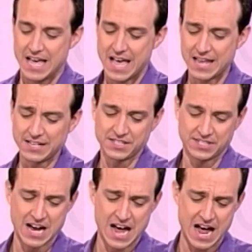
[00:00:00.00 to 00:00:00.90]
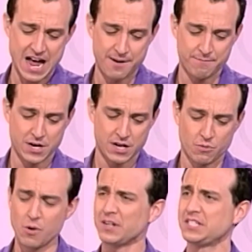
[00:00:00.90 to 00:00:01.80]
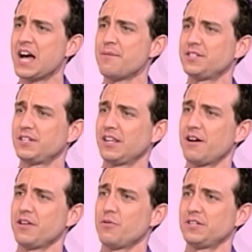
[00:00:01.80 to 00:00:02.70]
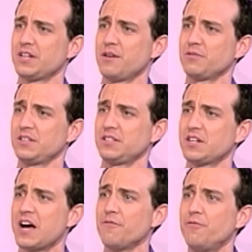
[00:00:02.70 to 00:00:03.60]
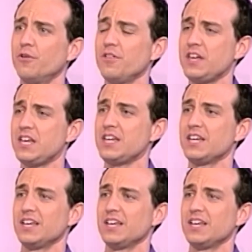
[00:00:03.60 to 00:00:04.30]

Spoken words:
And it's time. Well, what time is it, Claudia? What time? It's time for the.